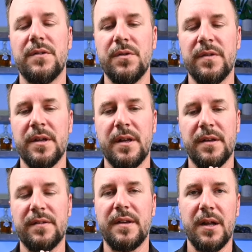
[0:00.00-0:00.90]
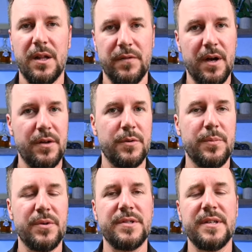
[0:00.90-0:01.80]
using a scale of
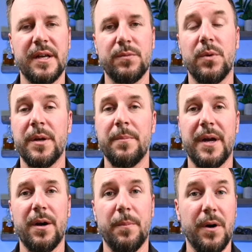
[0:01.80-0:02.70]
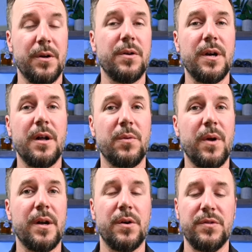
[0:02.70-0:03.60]
100%, we'll compare Parker,
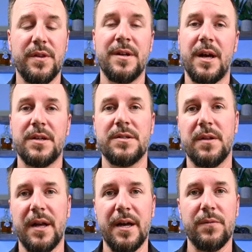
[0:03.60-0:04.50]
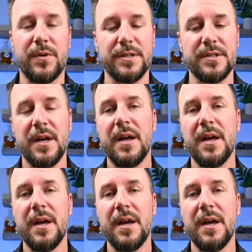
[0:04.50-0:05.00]
Colorado to the national average.